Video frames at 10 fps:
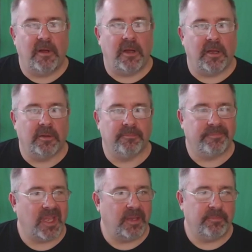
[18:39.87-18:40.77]
I'm
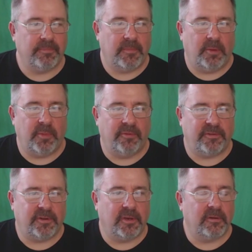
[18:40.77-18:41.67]

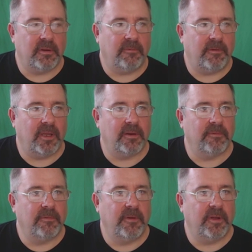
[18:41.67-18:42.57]
obviously a fan
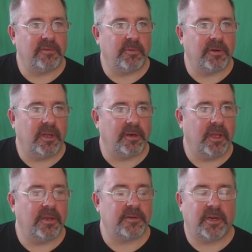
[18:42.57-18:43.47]
of Spring Cloud
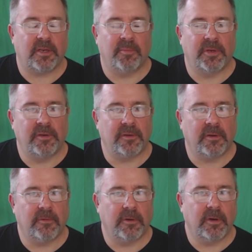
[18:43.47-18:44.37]
Contract. I've been using it
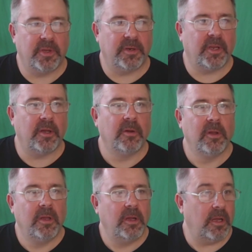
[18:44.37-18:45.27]
for a bit now.
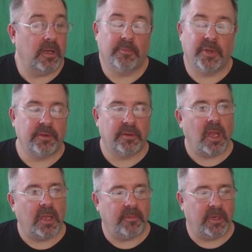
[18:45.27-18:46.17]

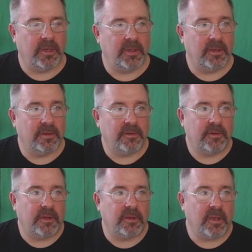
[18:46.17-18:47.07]
It is
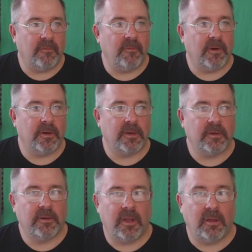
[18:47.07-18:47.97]
a very
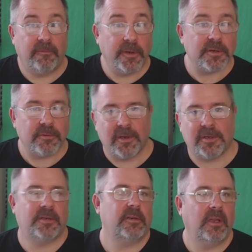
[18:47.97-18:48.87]

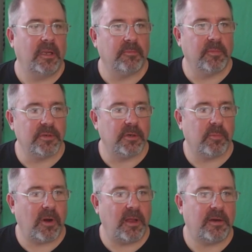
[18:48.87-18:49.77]
feature-rich and mature
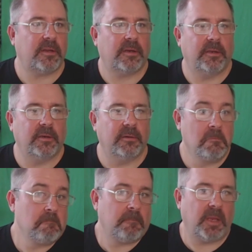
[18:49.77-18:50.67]
product, and
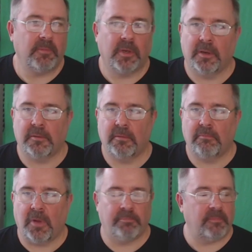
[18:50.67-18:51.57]
I mean,
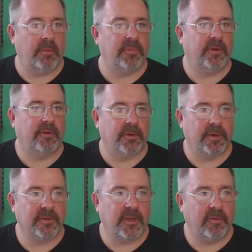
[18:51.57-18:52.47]
I'm still
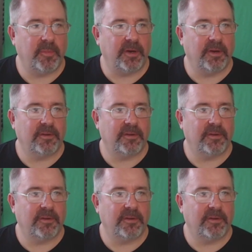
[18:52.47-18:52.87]
learning stuff about